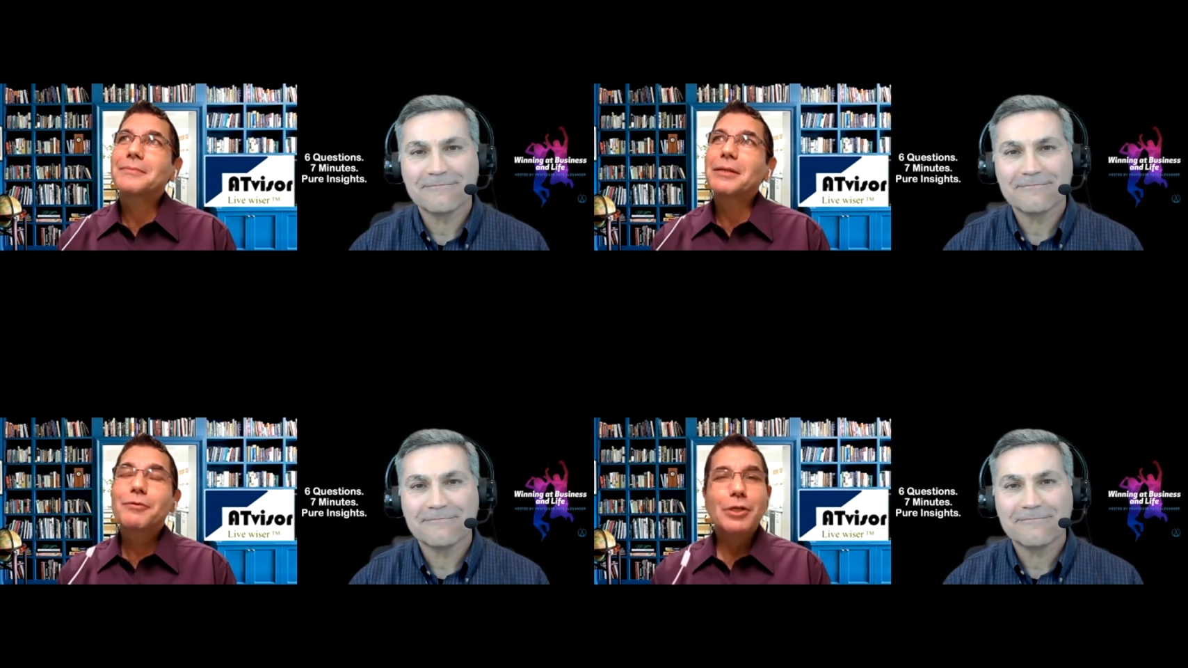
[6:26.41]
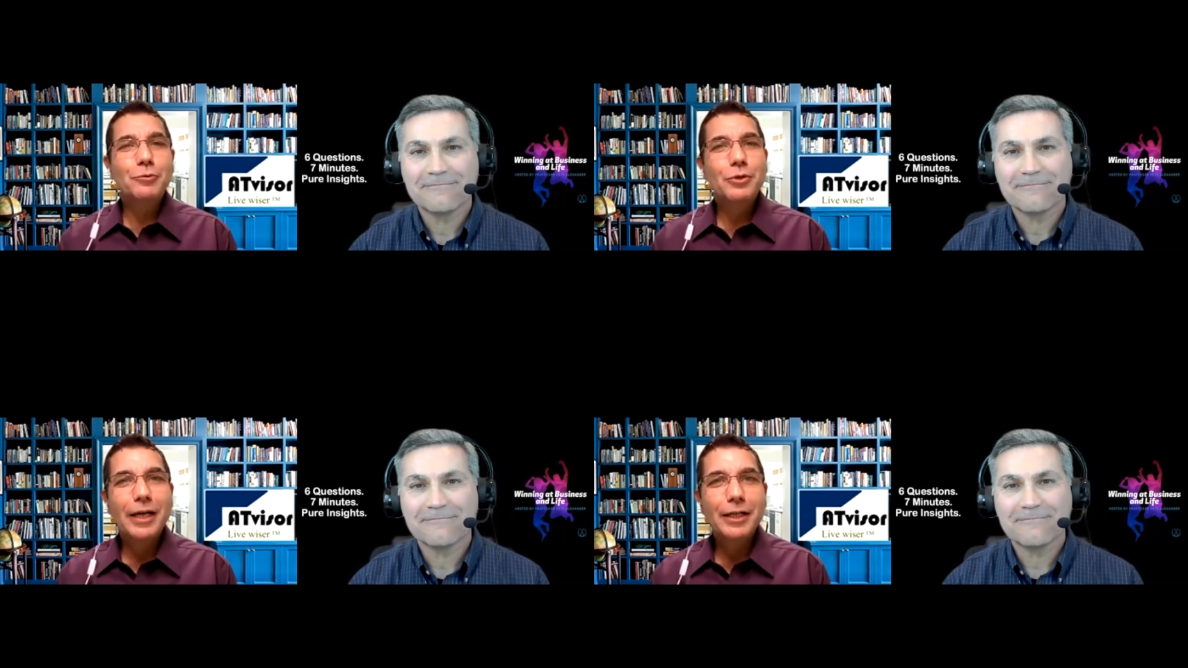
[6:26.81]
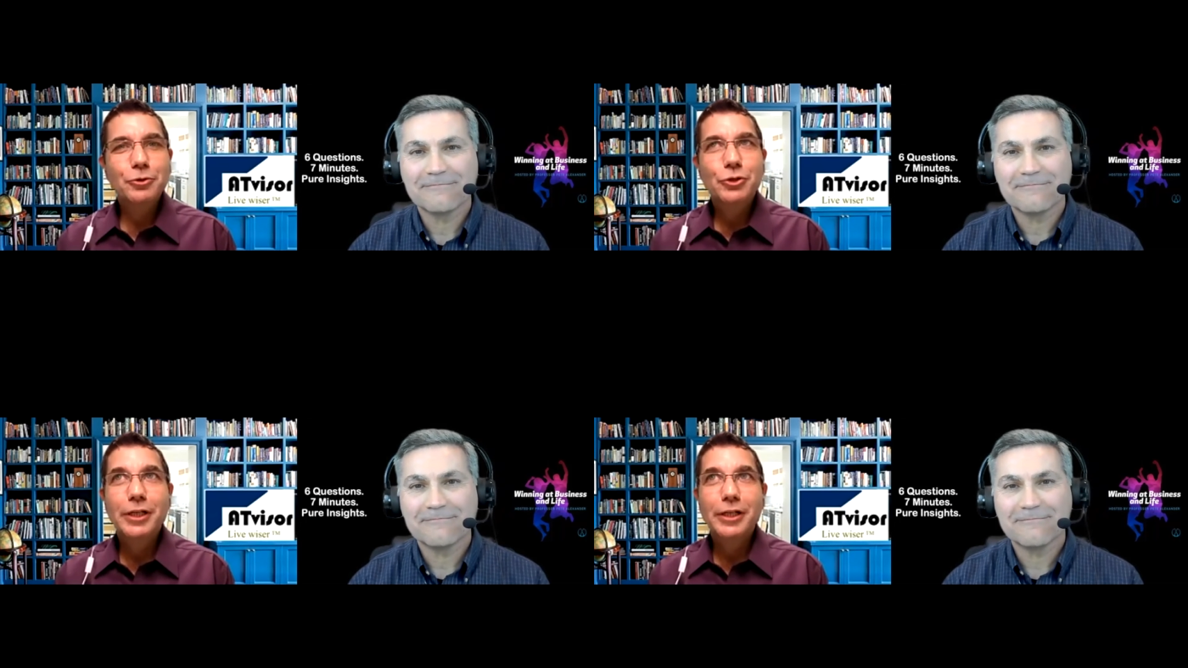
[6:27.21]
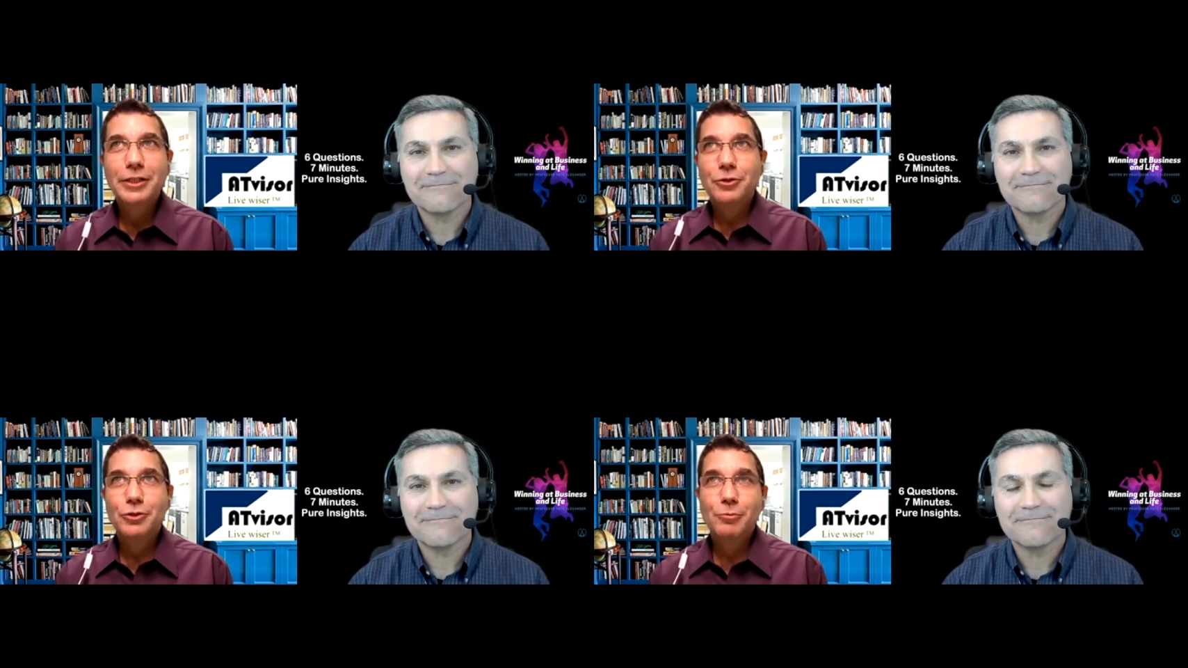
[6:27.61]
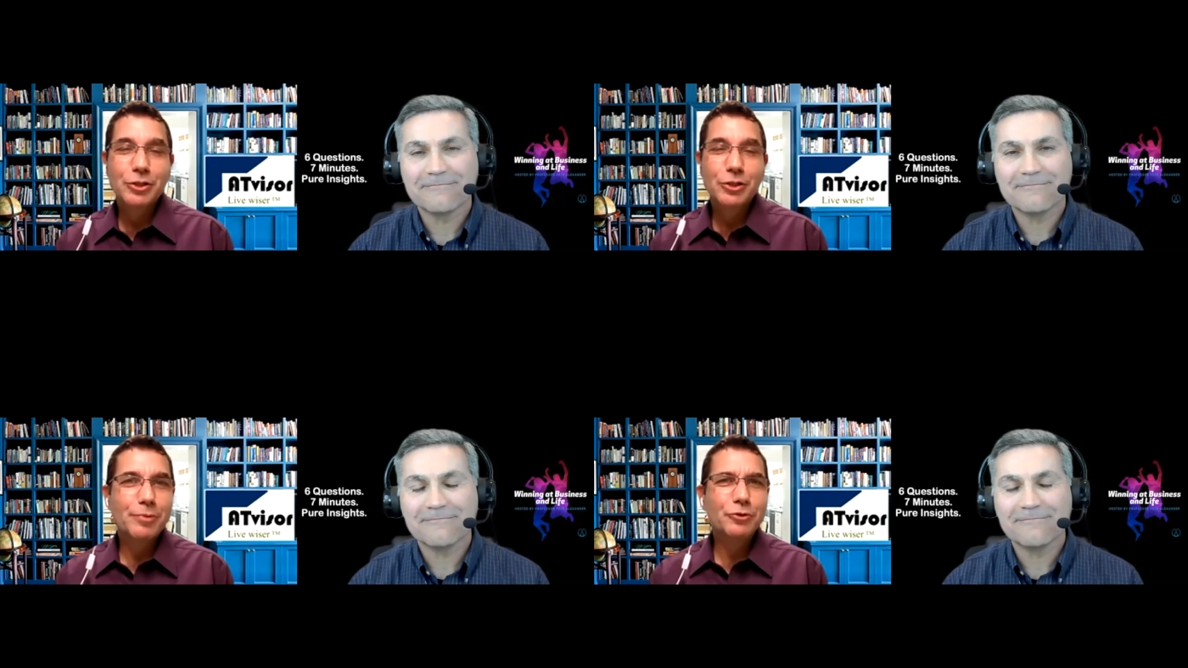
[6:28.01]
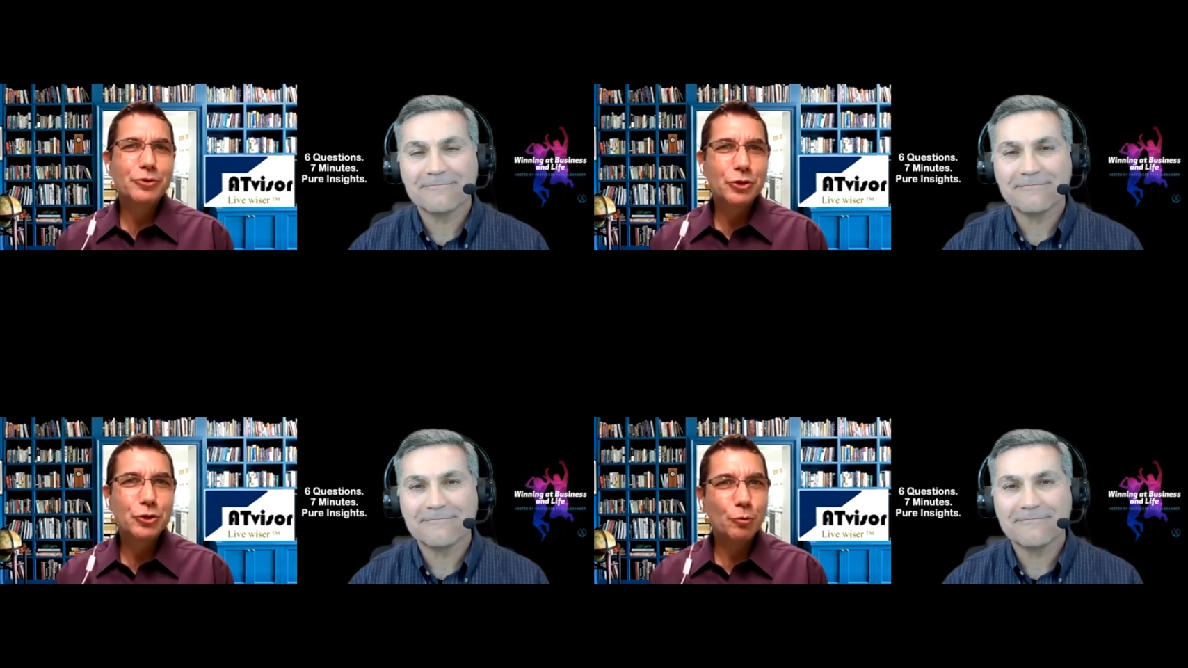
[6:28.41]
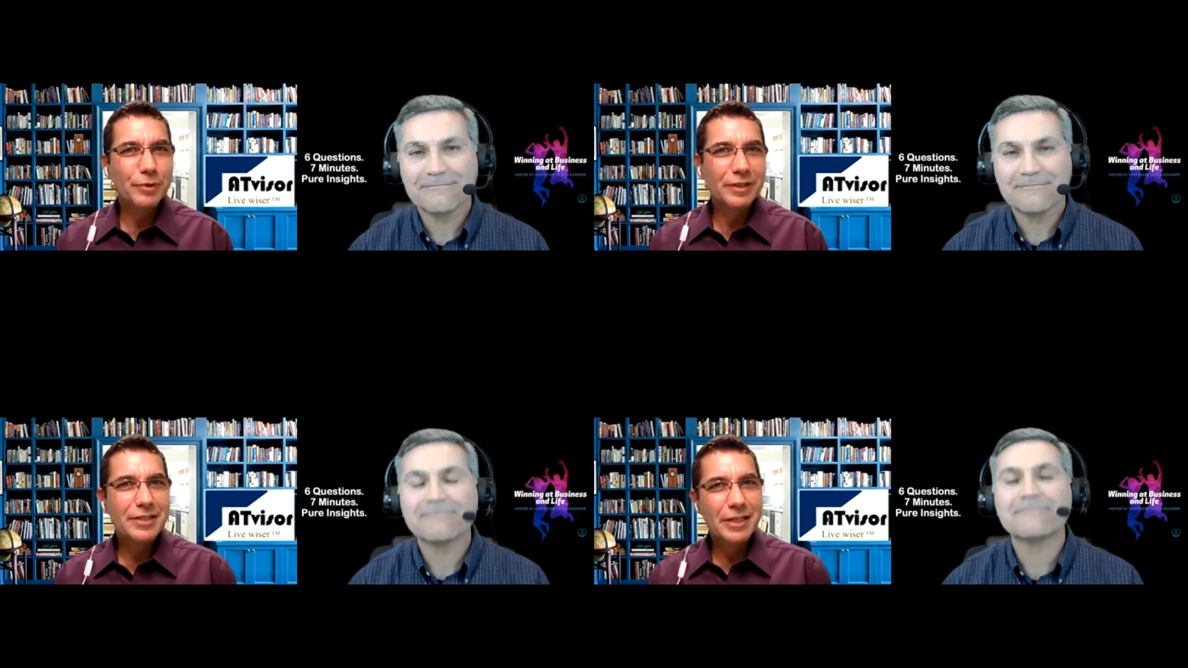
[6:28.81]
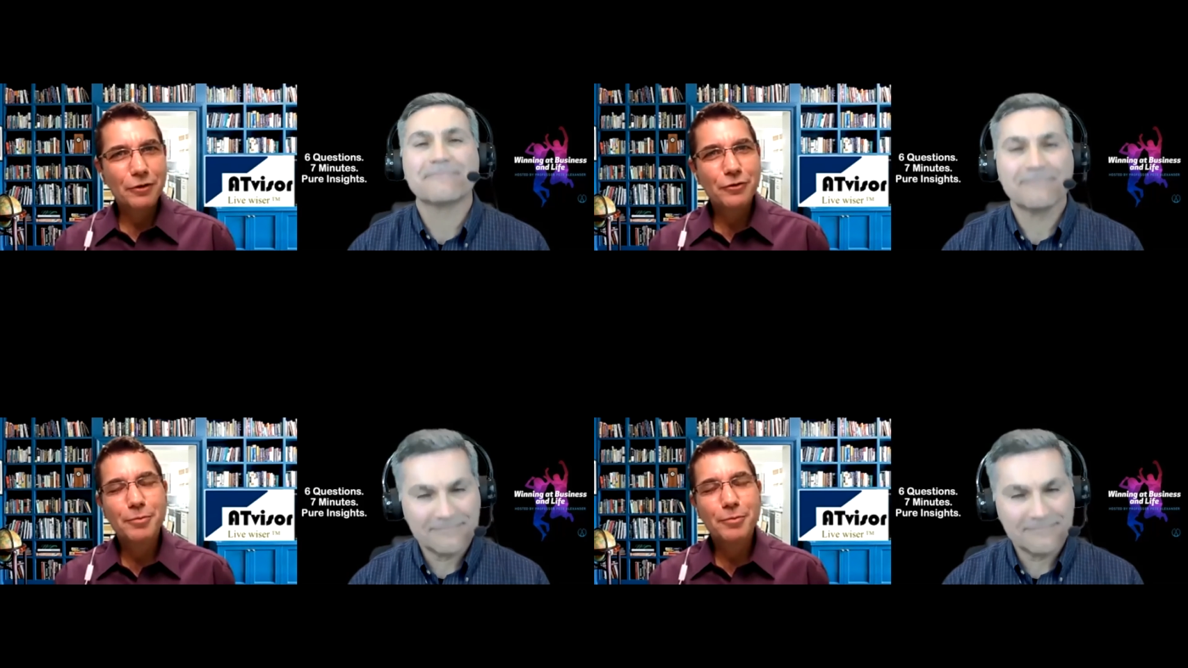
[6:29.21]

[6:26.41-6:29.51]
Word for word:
Speaker 1: maybe what I would like to share is not so much about the job itself,